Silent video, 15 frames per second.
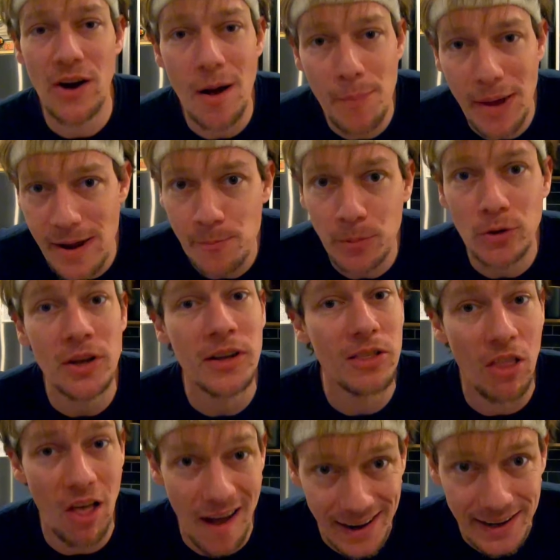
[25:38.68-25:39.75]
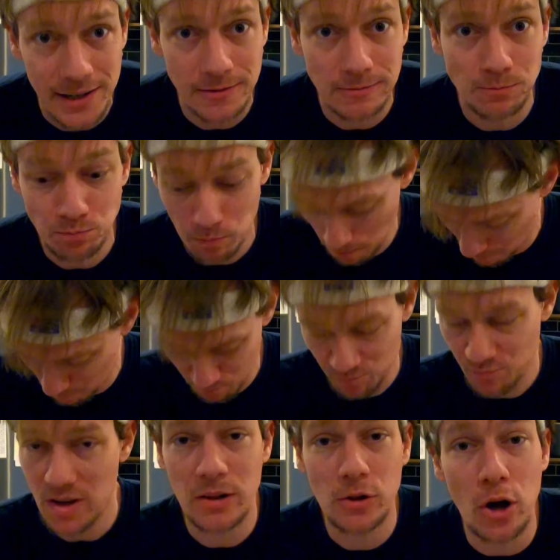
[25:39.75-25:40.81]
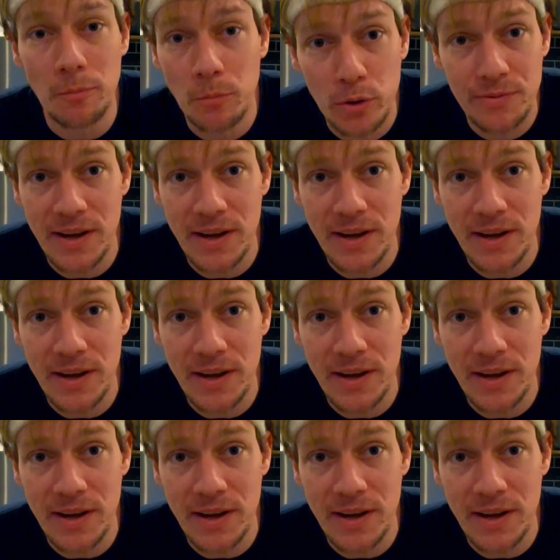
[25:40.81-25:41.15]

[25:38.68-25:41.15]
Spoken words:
are people that like a lot more